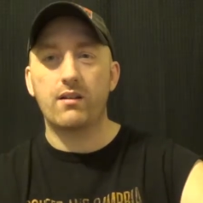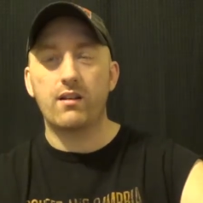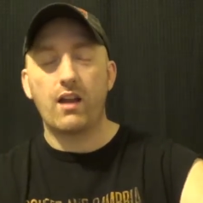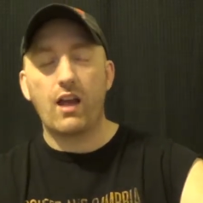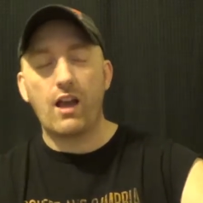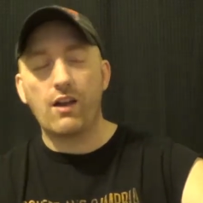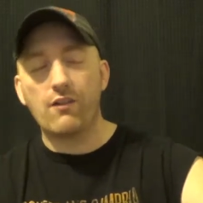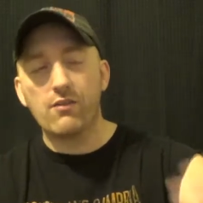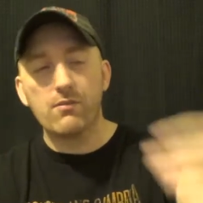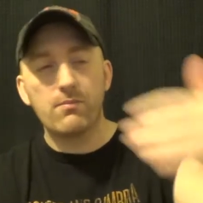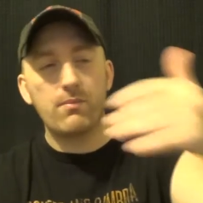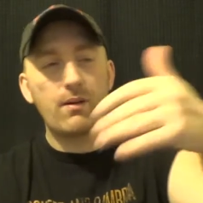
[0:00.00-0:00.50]

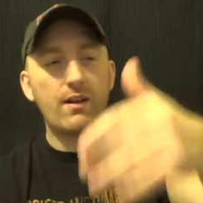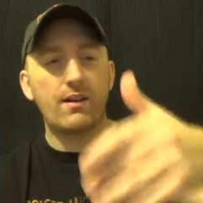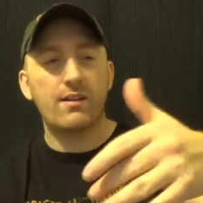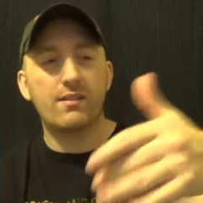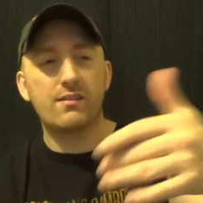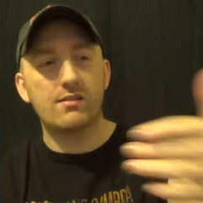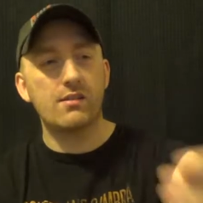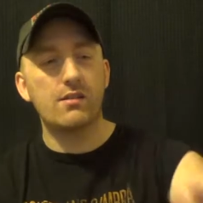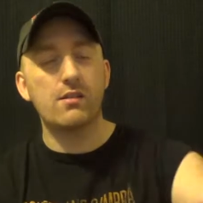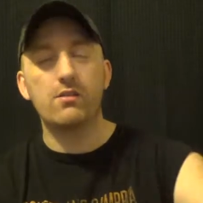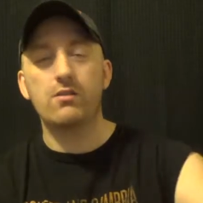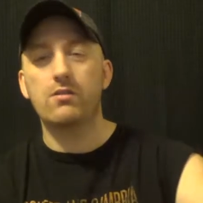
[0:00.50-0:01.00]
Everybody
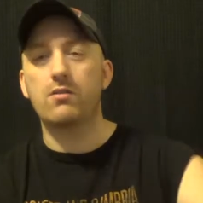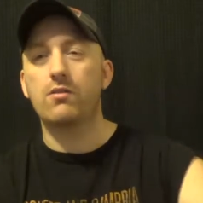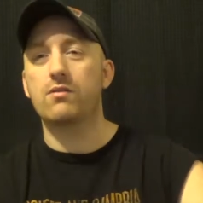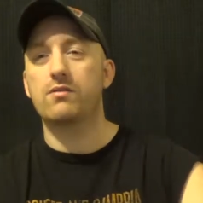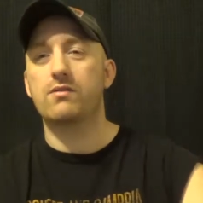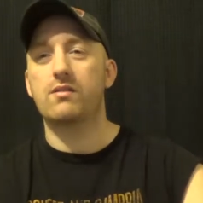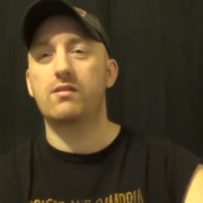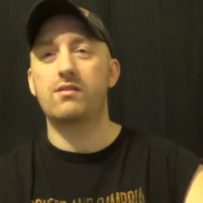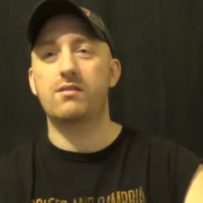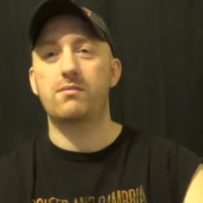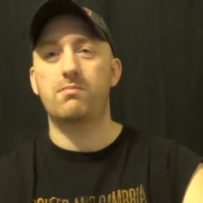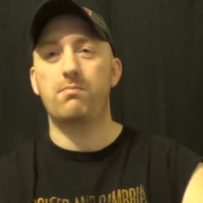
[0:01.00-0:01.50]
sees you as a
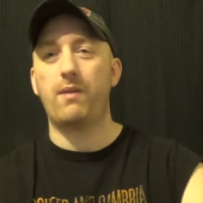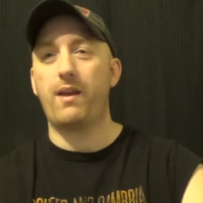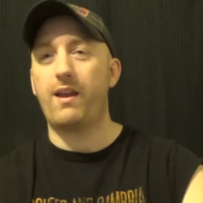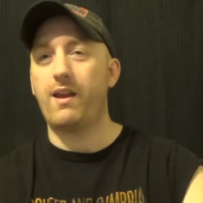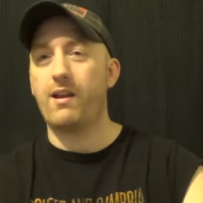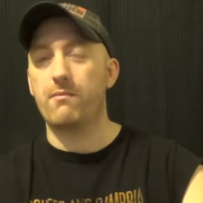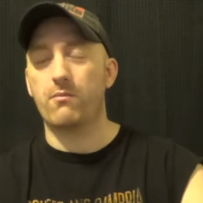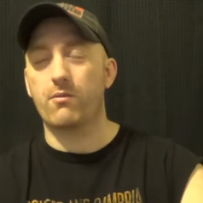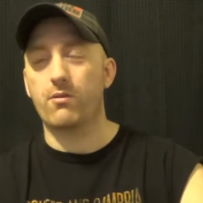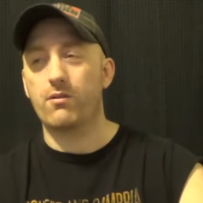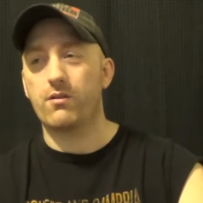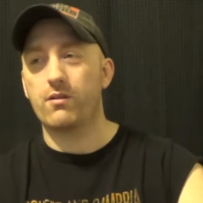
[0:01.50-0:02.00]

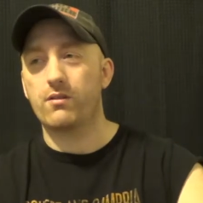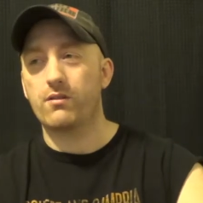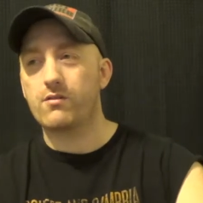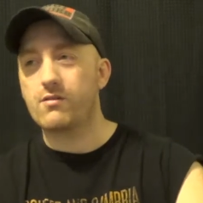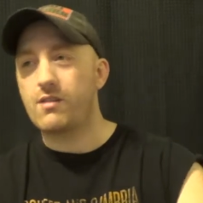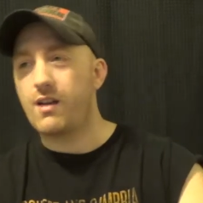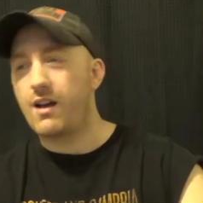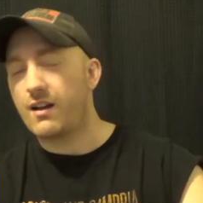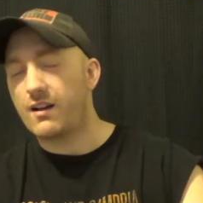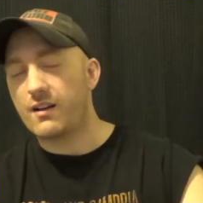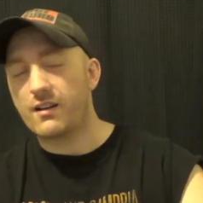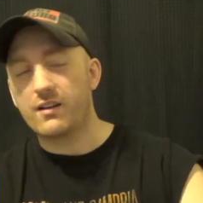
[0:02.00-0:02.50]
spammer. They're
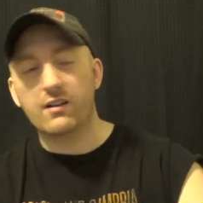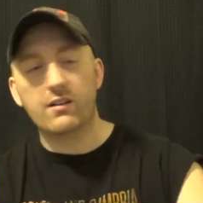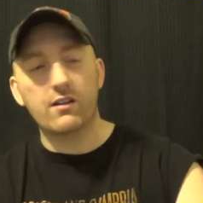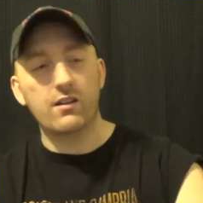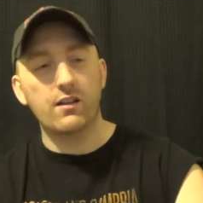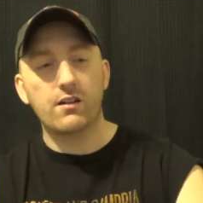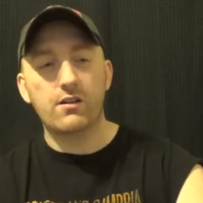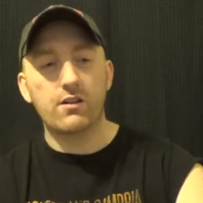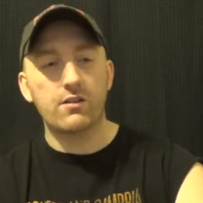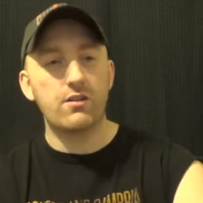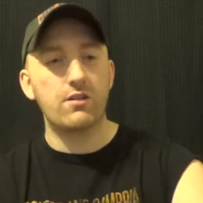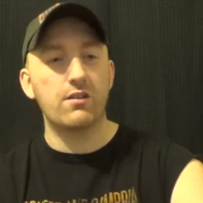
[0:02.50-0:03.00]
not gonna
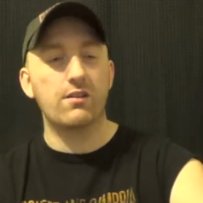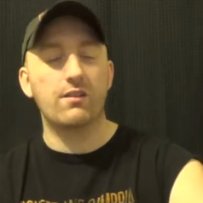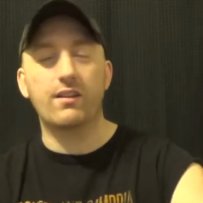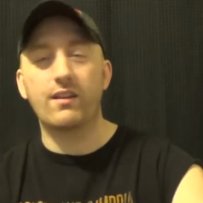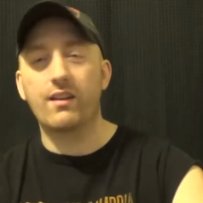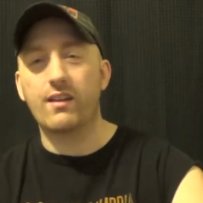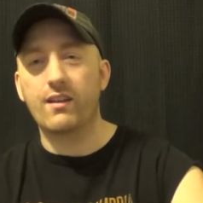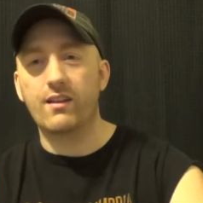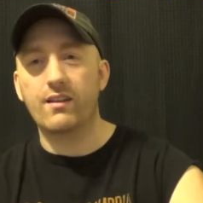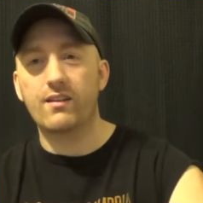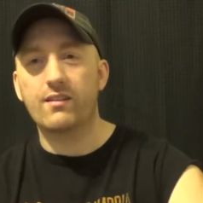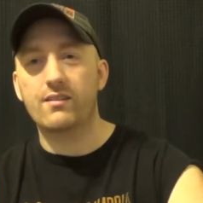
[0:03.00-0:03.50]
click on your
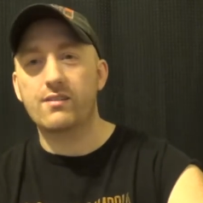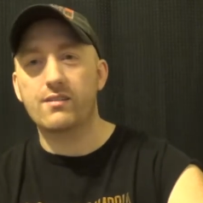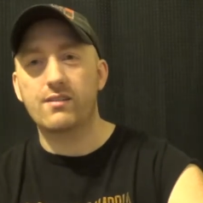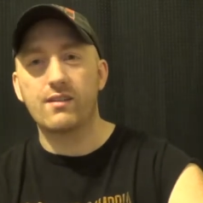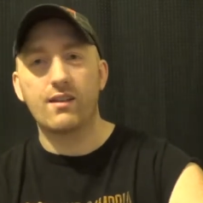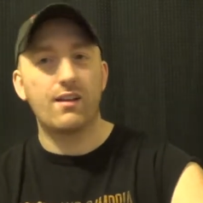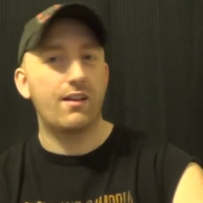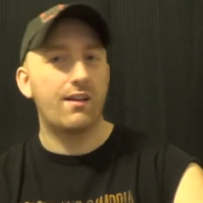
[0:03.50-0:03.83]
links.